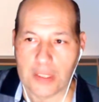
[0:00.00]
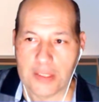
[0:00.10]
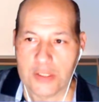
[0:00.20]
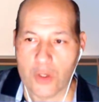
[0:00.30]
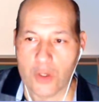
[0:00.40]

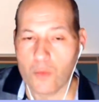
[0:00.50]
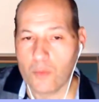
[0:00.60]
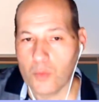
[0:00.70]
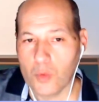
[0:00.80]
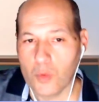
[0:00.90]

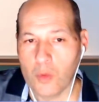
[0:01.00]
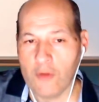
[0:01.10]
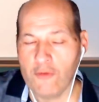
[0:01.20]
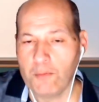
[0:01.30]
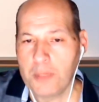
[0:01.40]
So
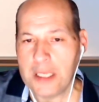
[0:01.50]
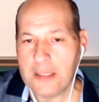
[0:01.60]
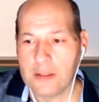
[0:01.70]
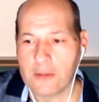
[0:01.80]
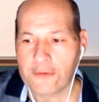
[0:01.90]
we've
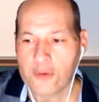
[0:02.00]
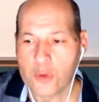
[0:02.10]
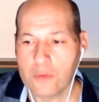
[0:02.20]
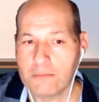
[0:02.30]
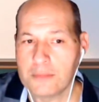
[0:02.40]
been
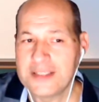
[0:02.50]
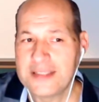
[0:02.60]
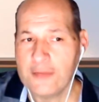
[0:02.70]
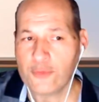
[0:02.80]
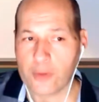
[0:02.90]
through
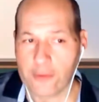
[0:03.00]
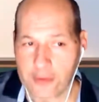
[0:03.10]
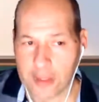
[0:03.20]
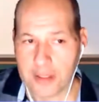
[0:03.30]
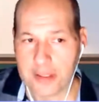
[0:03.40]
different
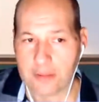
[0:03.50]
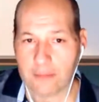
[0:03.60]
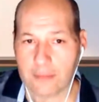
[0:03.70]
things